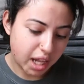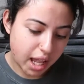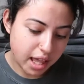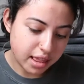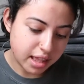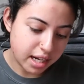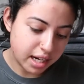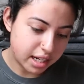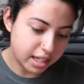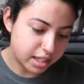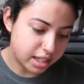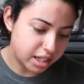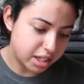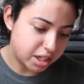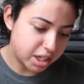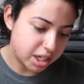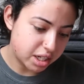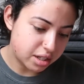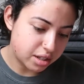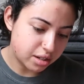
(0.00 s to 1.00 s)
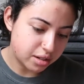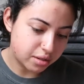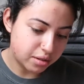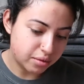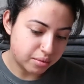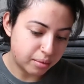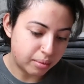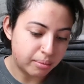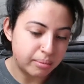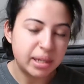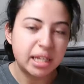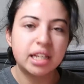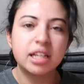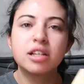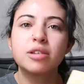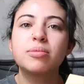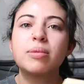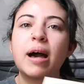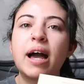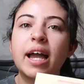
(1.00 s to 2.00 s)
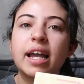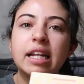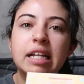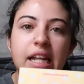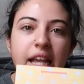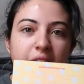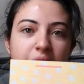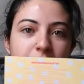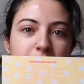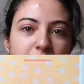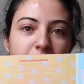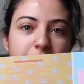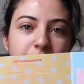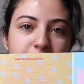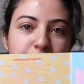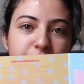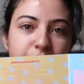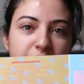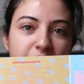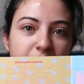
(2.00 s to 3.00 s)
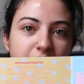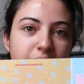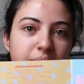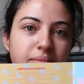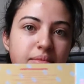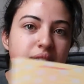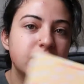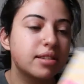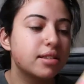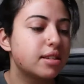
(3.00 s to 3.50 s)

and then it teaches you meanings behind K-pop group names,